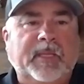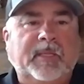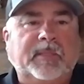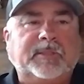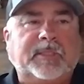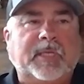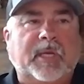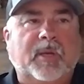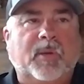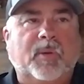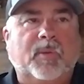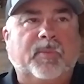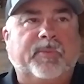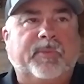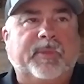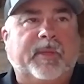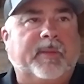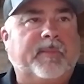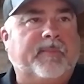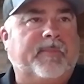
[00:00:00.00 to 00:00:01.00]
So
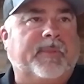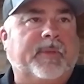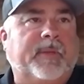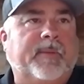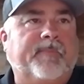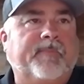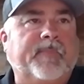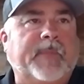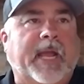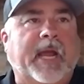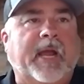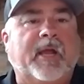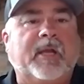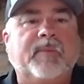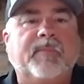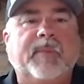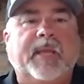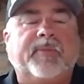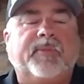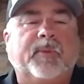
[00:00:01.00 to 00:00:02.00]
the
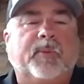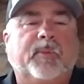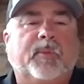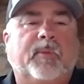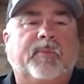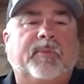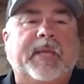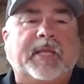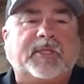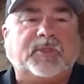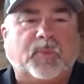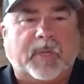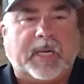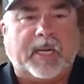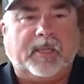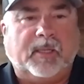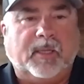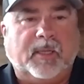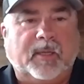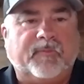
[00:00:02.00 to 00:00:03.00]
hiring method, that's what
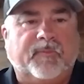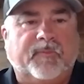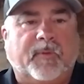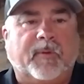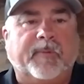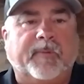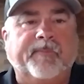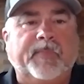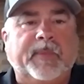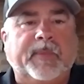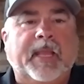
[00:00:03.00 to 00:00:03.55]
I look for.